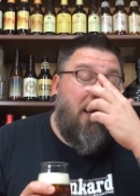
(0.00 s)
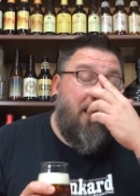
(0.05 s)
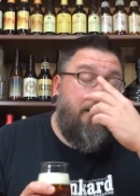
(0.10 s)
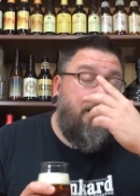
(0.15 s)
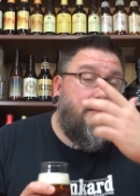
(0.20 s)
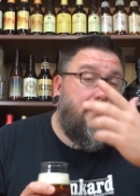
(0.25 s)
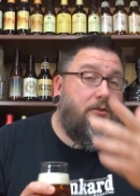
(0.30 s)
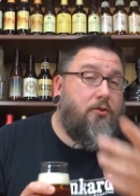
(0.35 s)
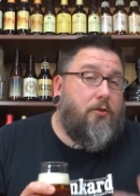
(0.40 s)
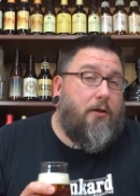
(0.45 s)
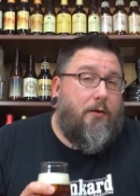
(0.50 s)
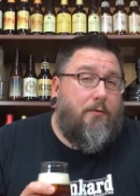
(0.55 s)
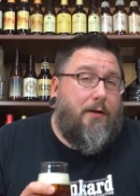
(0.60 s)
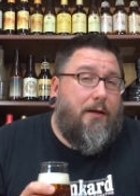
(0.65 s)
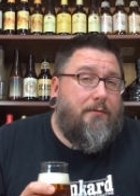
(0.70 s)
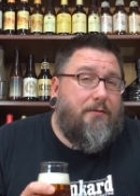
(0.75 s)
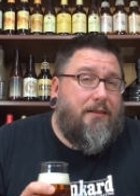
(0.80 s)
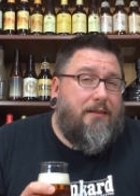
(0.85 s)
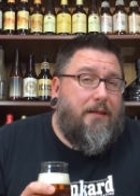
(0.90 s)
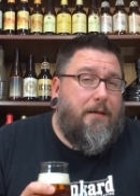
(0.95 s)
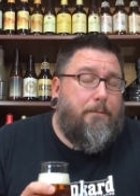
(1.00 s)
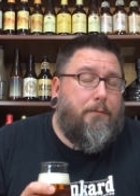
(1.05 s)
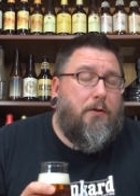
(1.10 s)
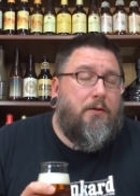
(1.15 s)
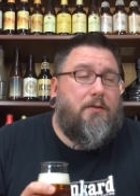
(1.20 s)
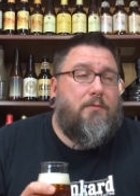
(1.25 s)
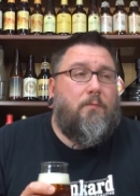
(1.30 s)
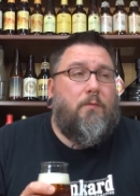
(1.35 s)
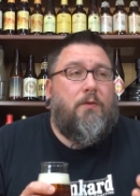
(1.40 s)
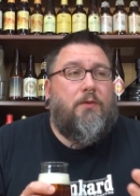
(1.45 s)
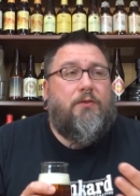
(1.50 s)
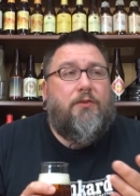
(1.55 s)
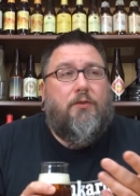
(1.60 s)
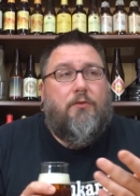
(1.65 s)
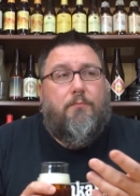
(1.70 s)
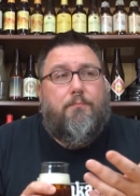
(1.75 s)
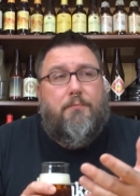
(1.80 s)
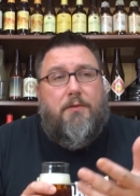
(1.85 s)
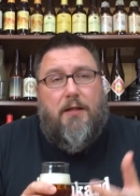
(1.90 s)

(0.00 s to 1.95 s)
I used to drink when I was a tea person was your